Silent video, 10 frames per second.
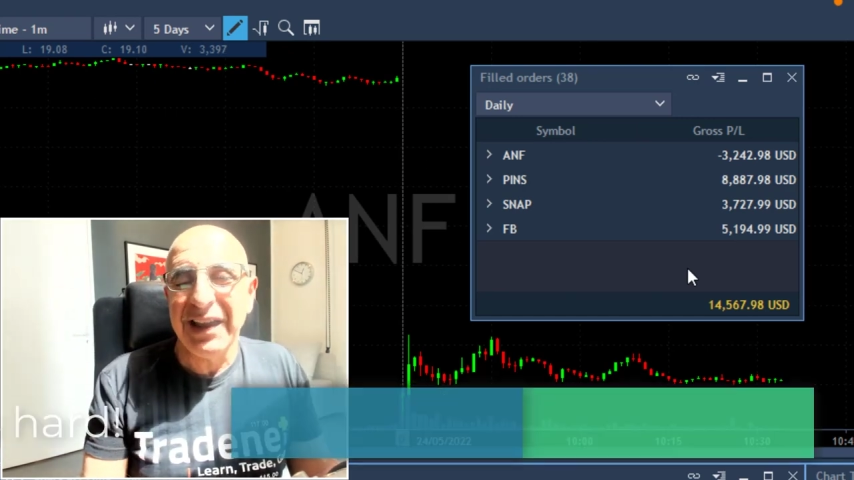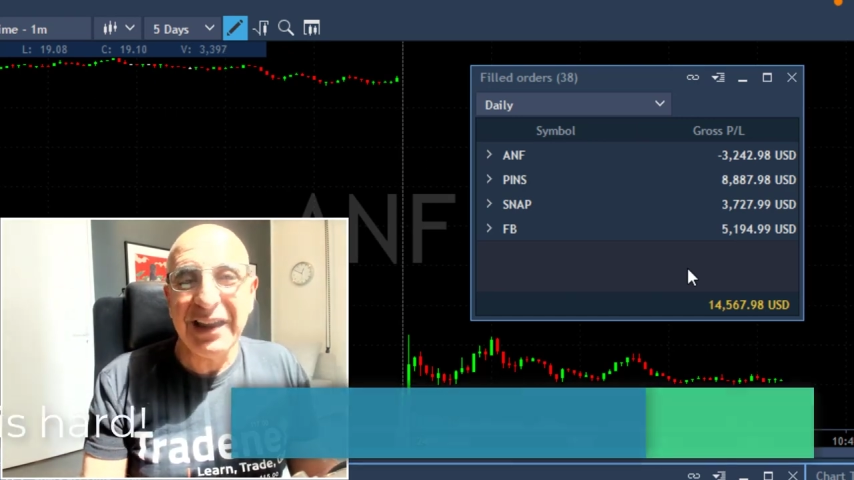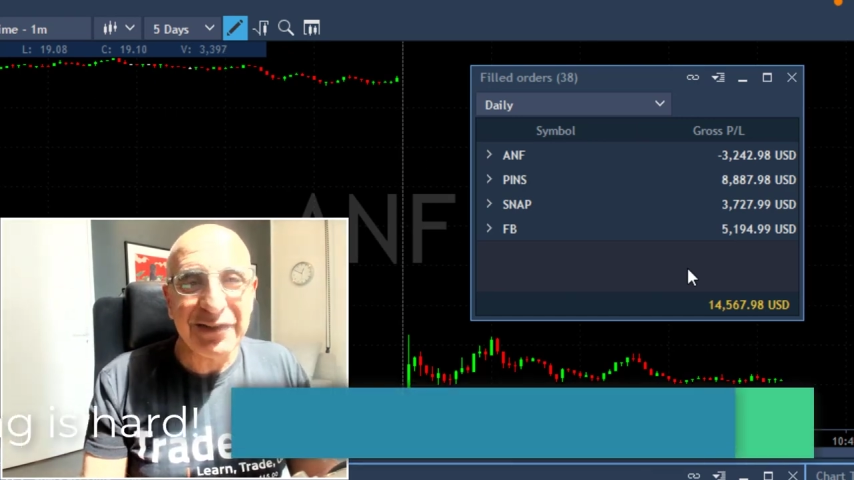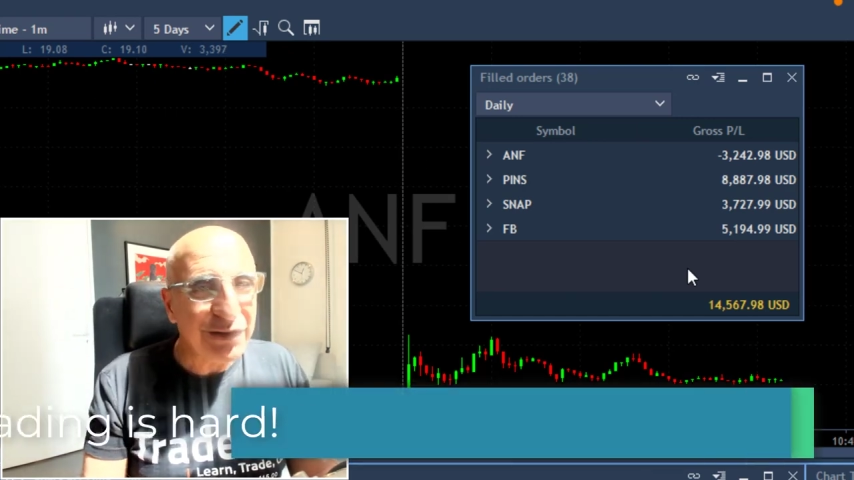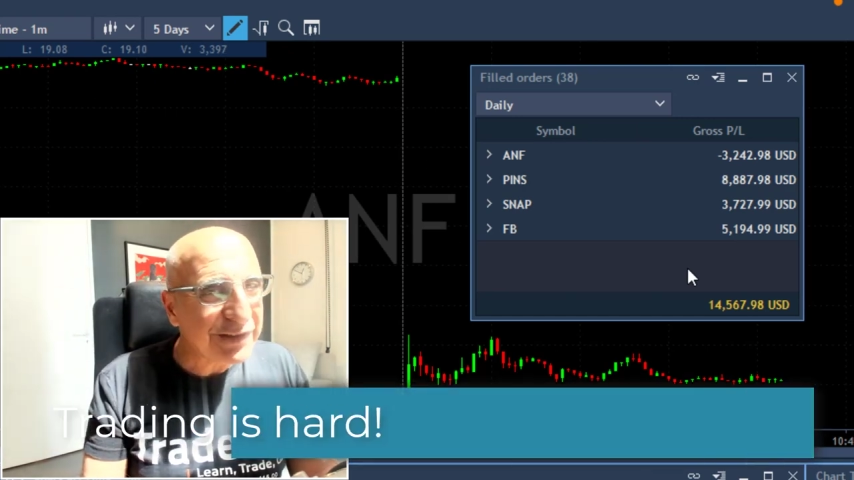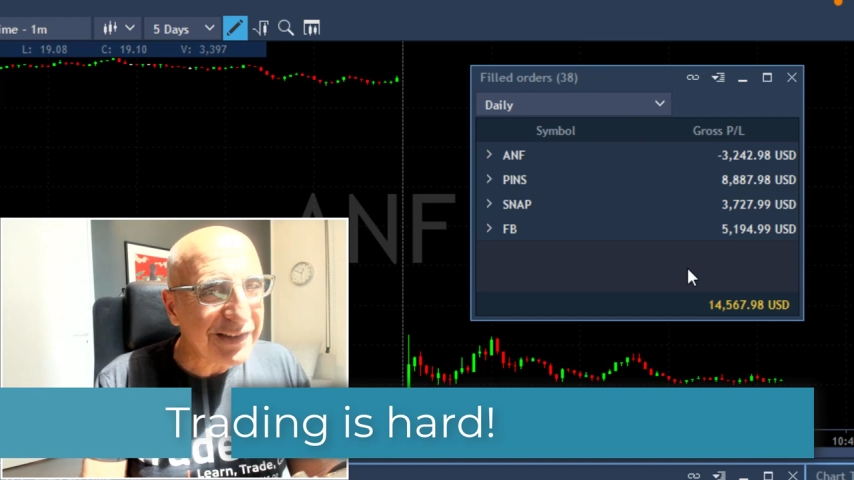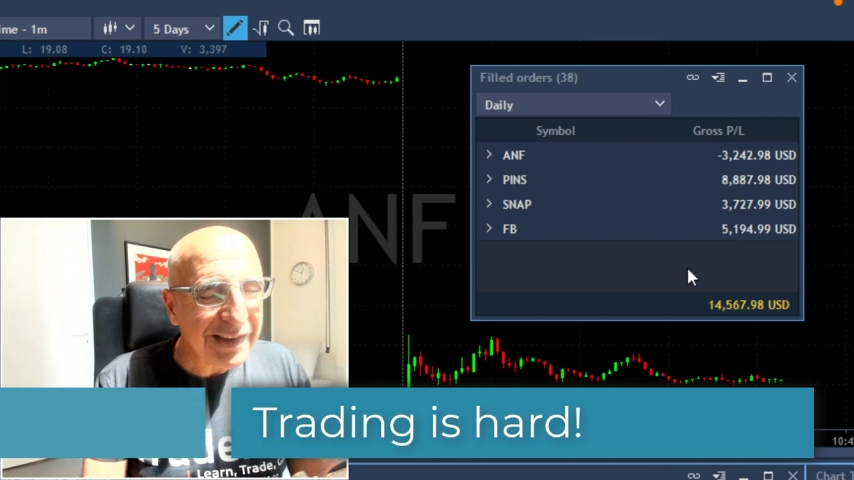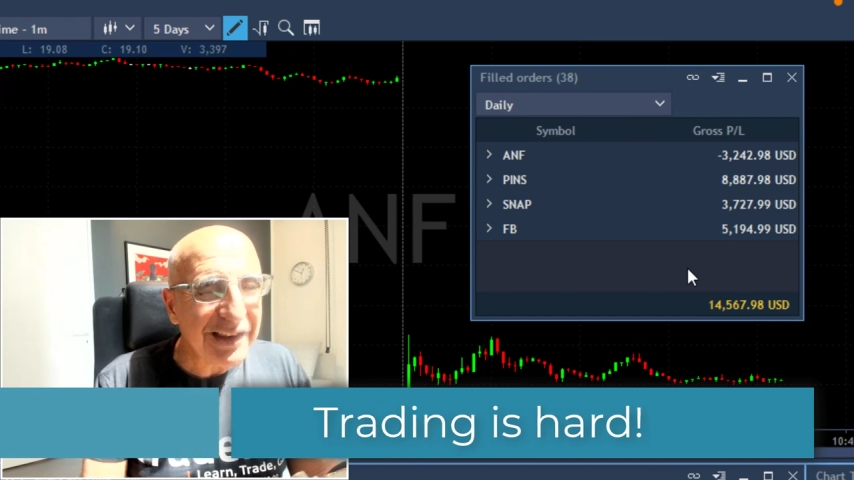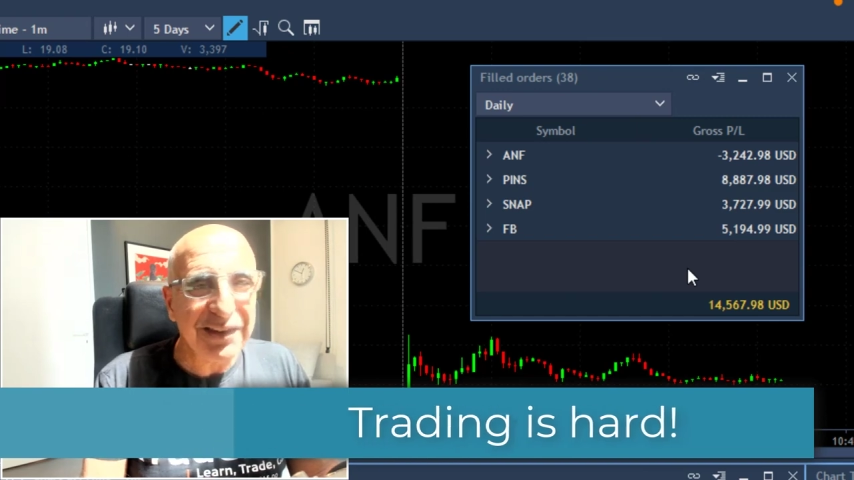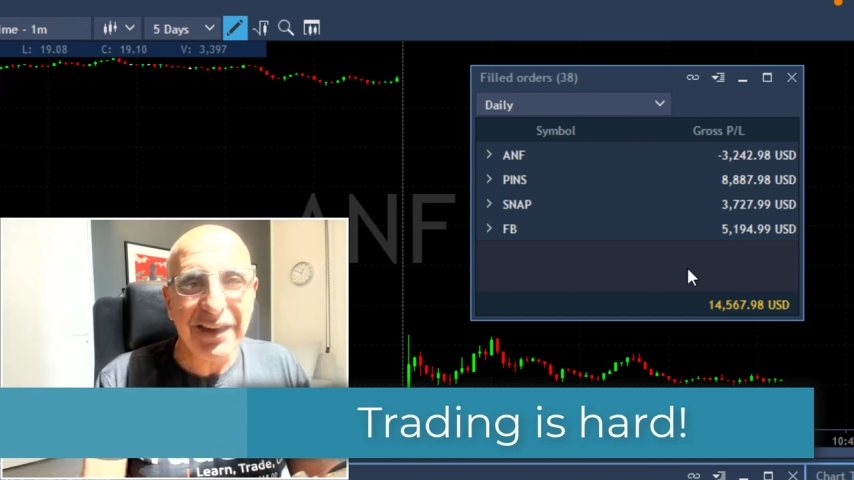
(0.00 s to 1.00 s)
It's not as
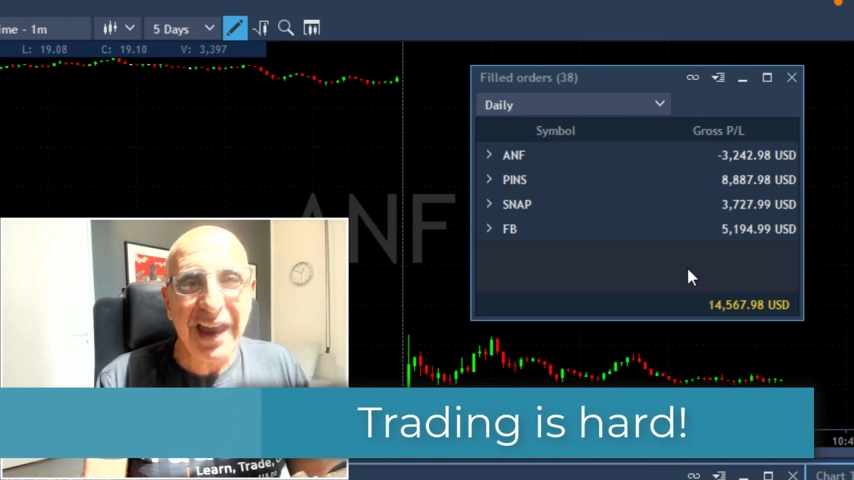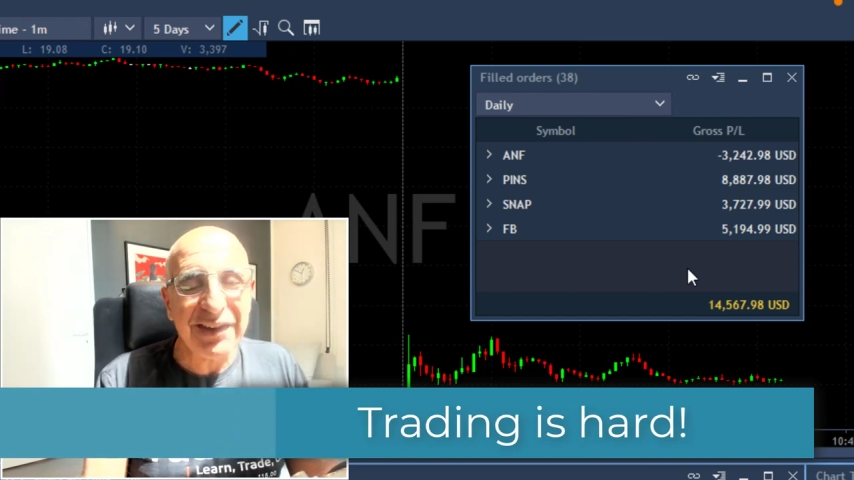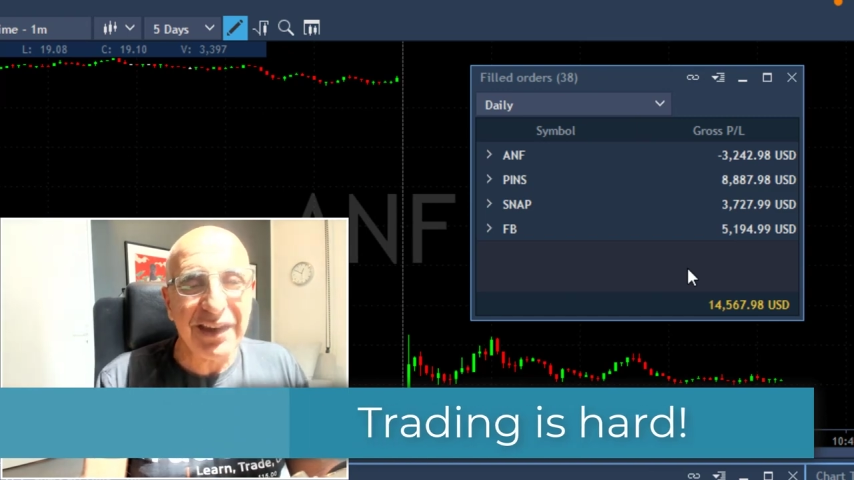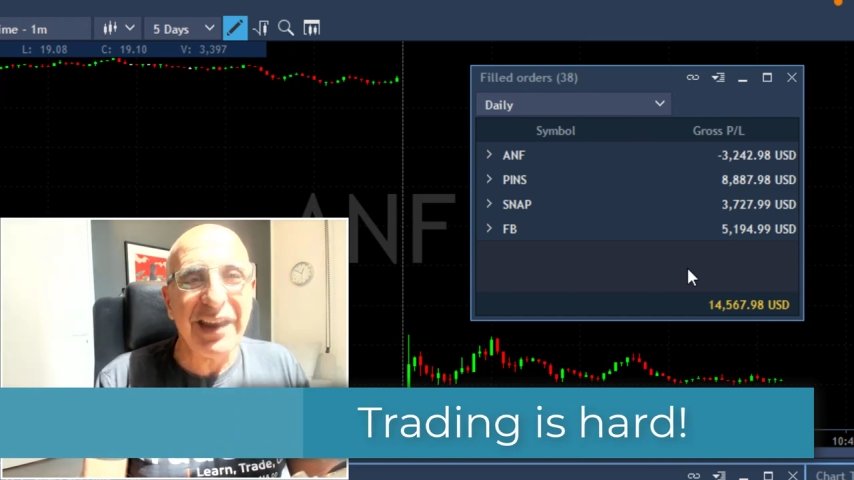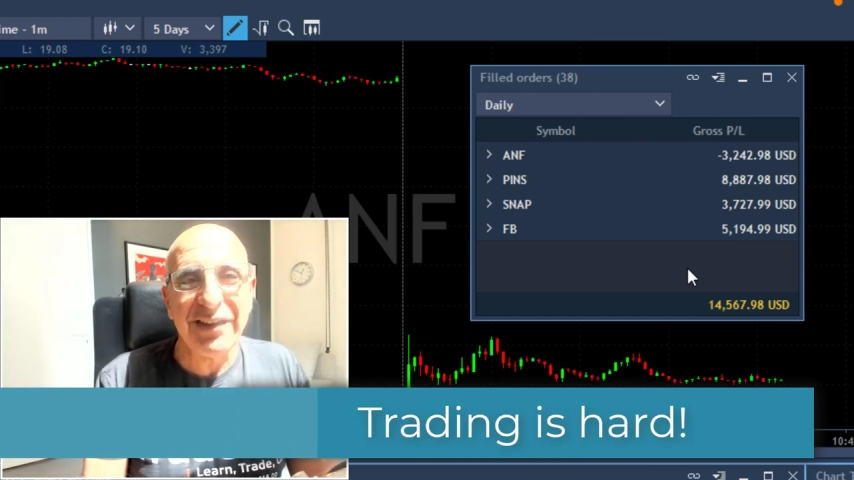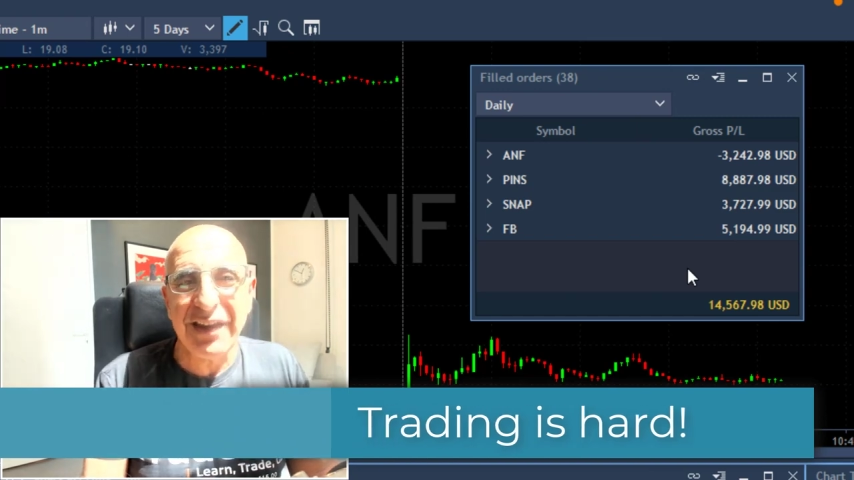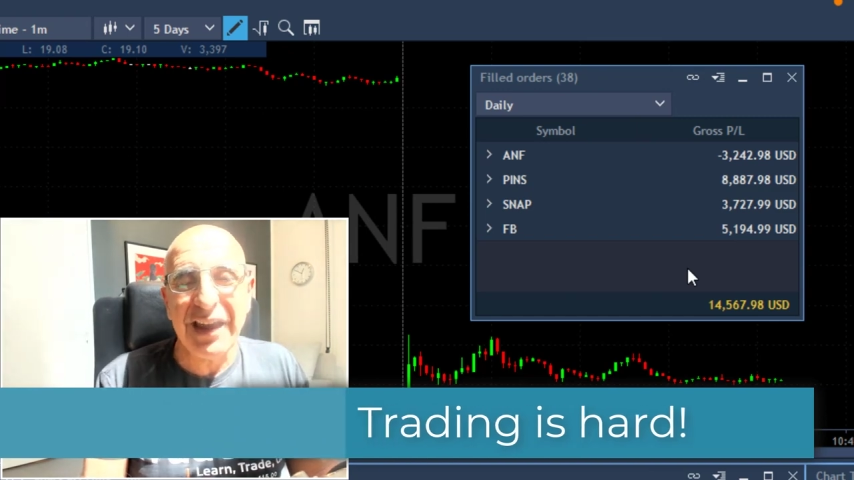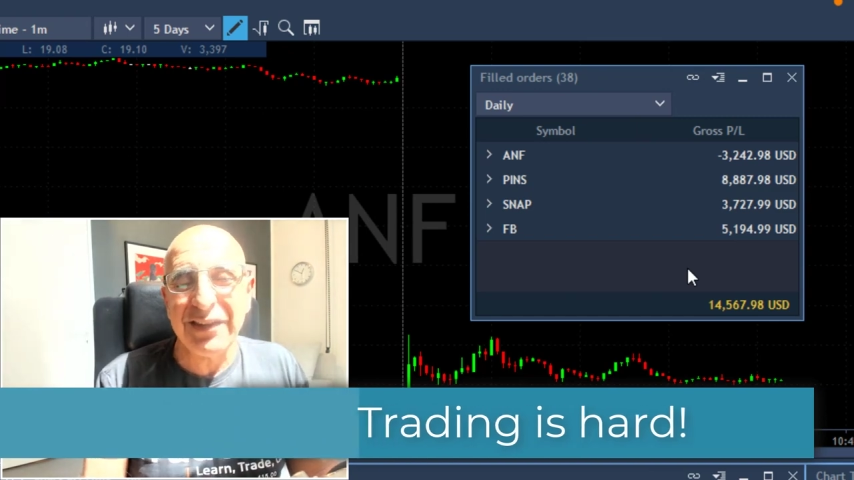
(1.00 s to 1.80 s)
easy